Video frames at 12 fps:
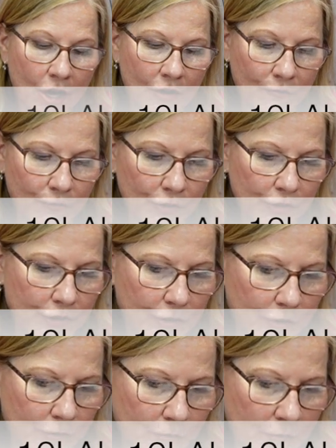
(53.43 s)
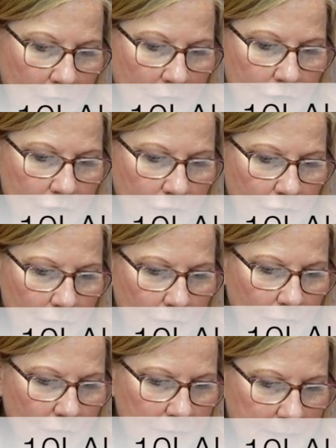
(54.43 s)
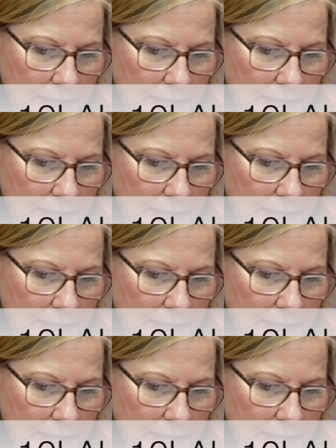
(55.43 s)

for you to use,